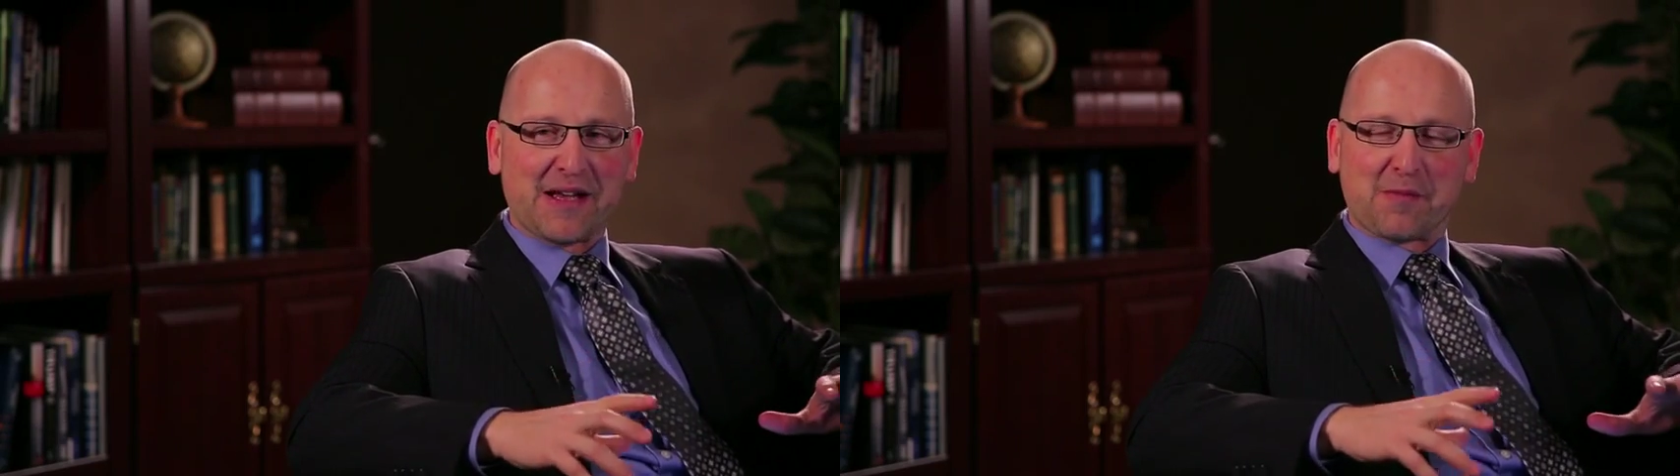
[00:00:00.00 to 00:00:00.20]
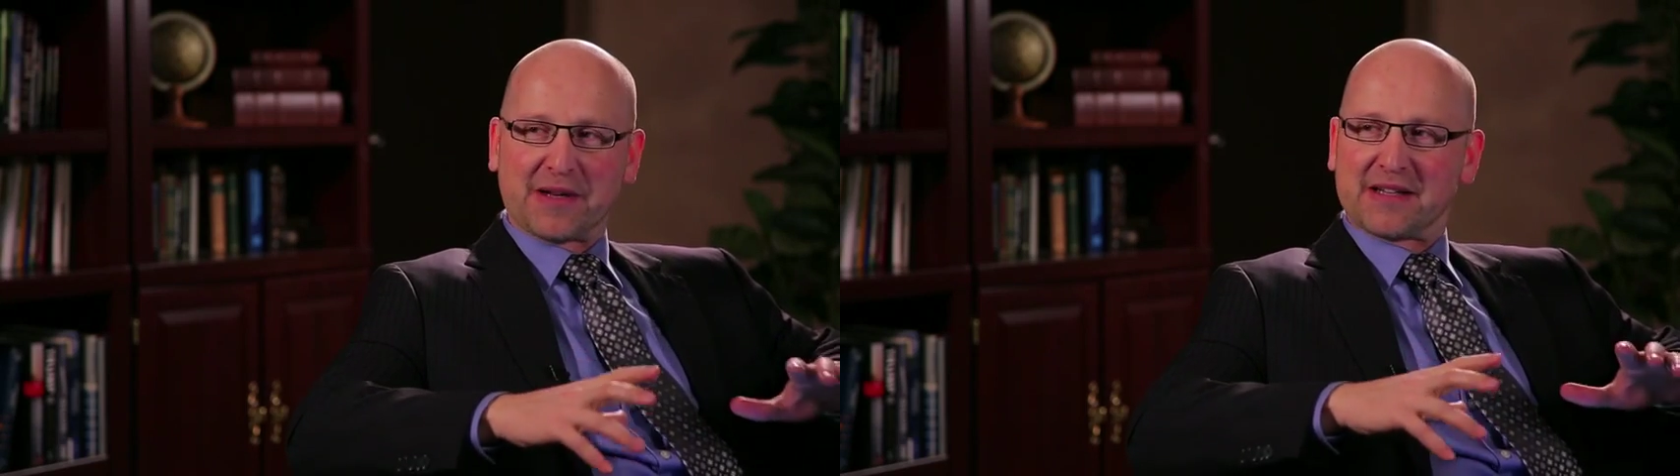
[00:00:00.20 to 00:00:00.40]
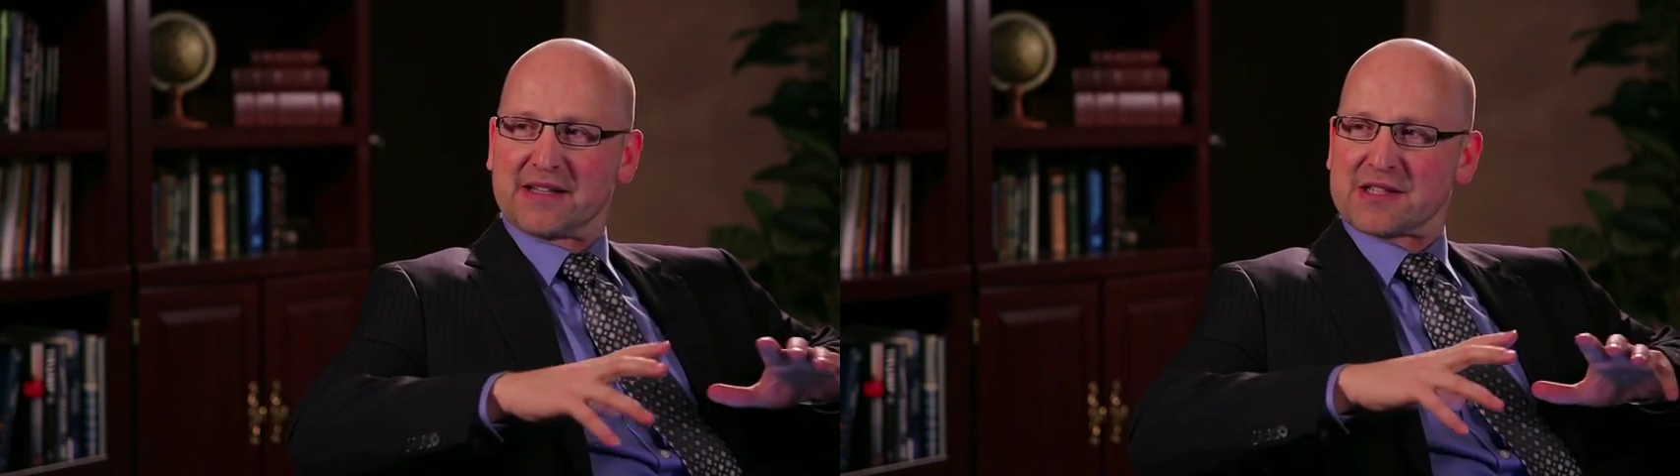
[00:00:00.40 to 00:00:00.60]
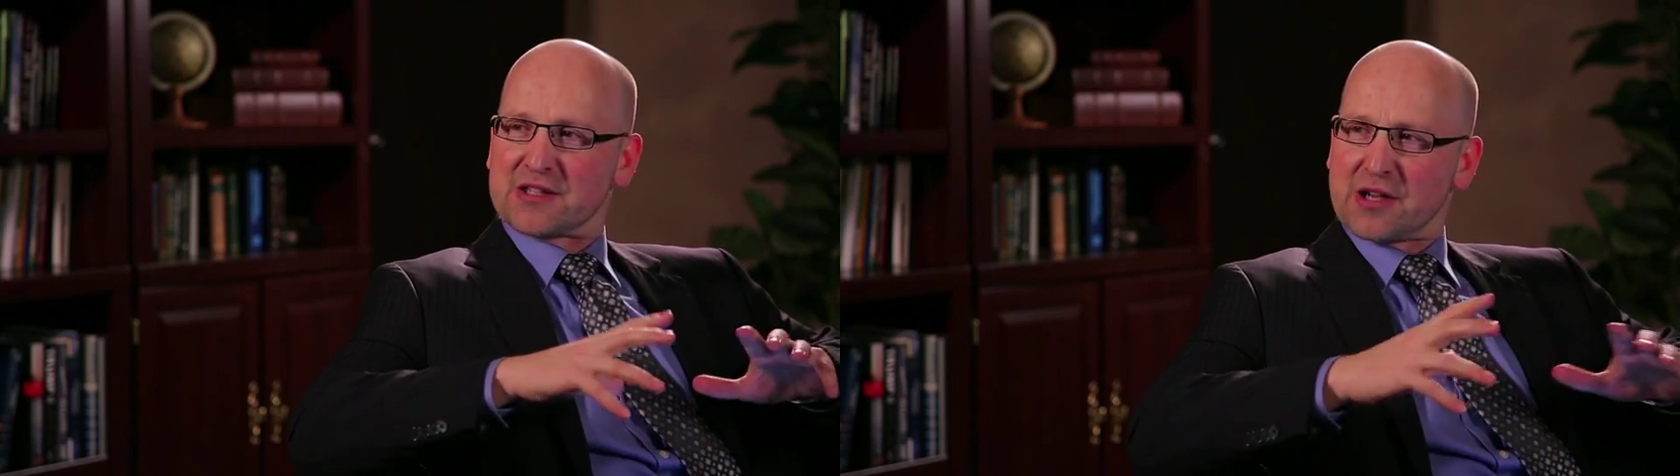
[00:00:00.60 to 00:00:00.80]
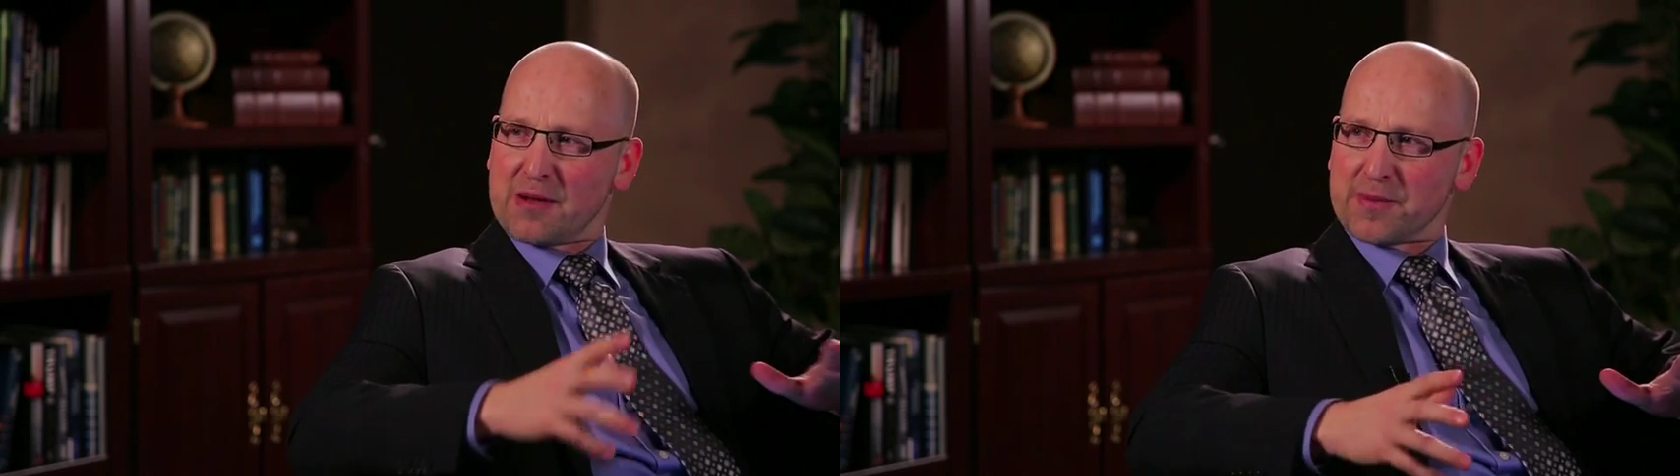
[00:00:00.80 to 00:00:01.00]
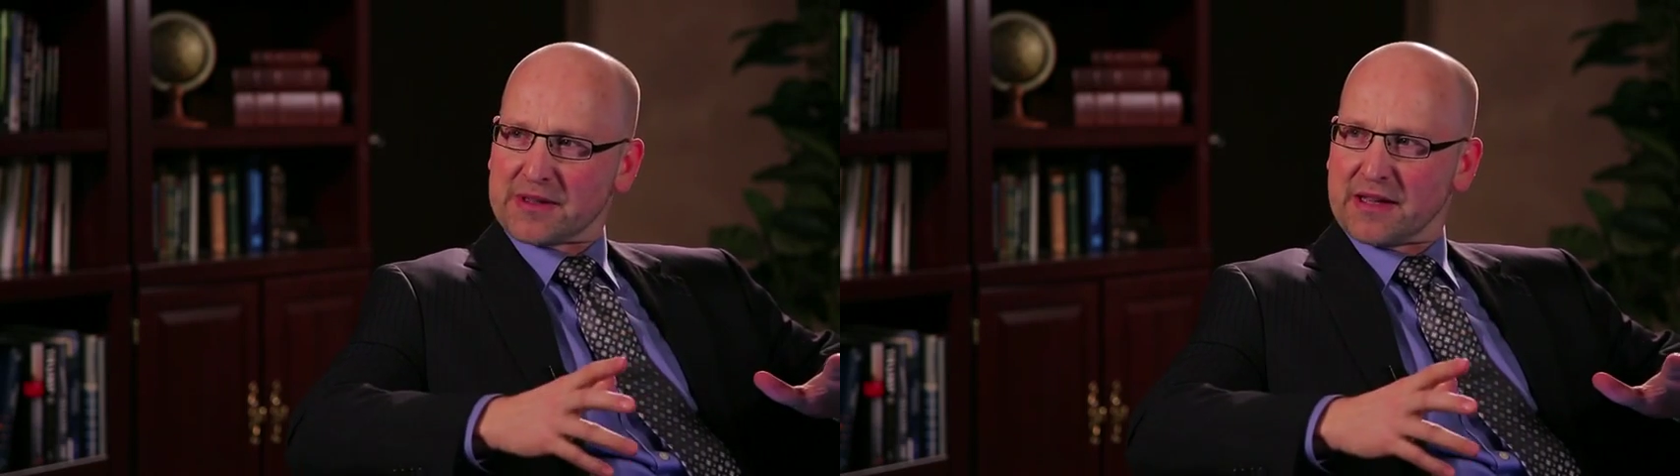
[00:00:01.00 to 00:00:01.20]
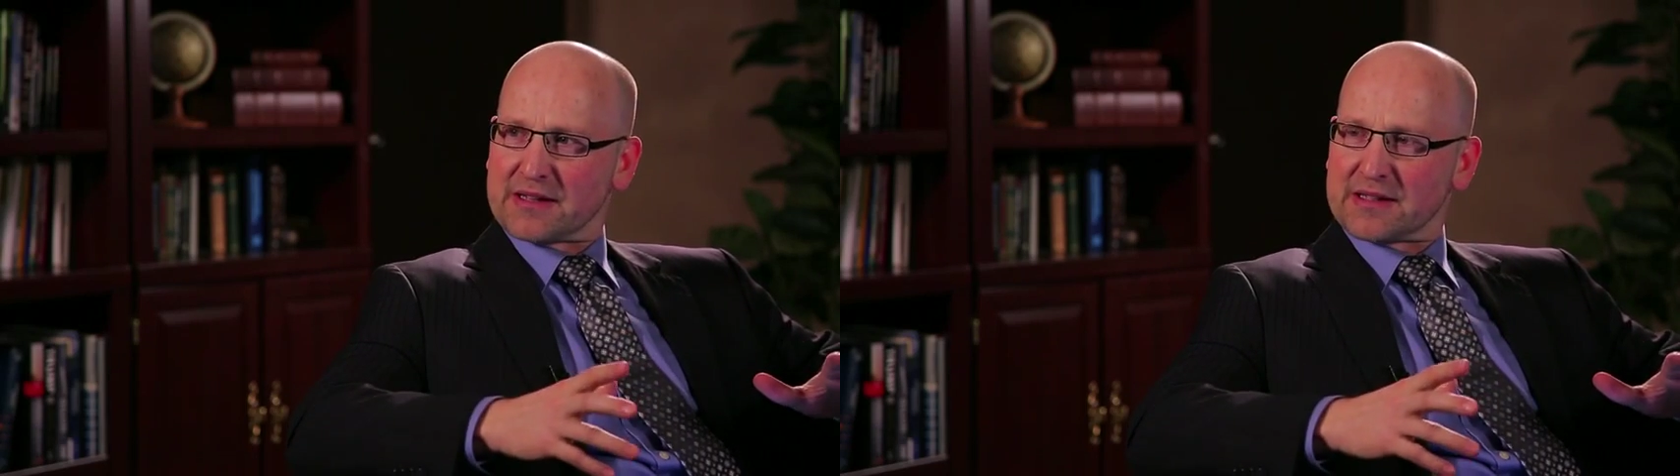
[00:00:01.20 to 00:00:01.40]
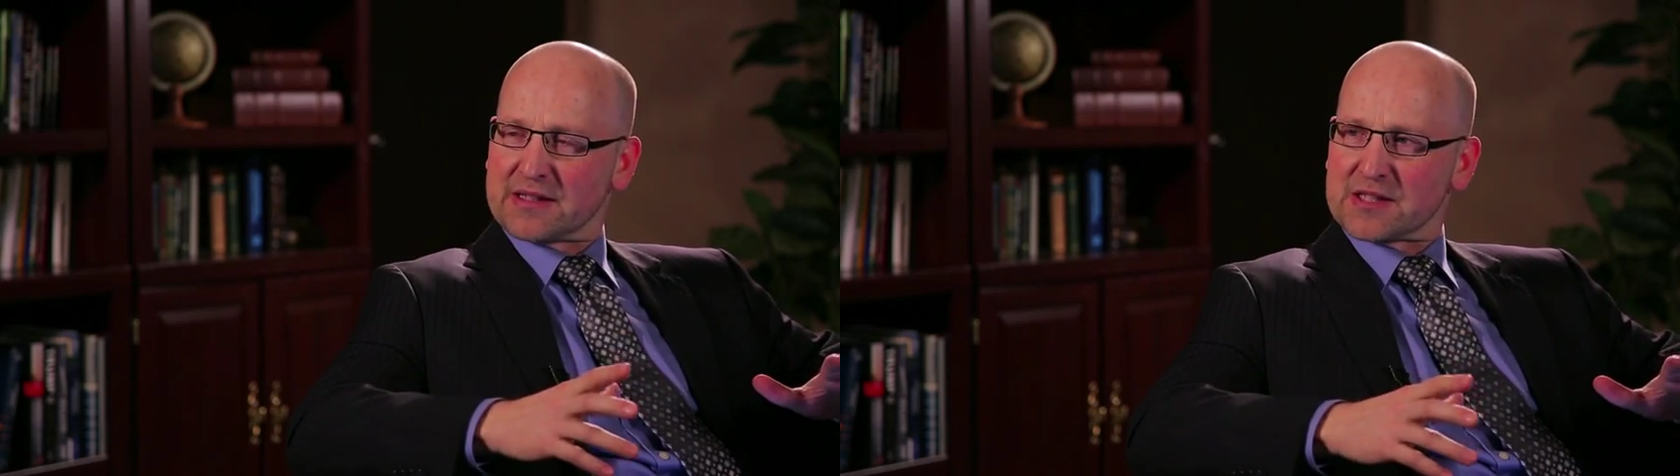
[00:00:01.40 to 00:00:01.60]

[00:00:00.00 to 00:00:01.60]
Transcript: But it's a topic that uh,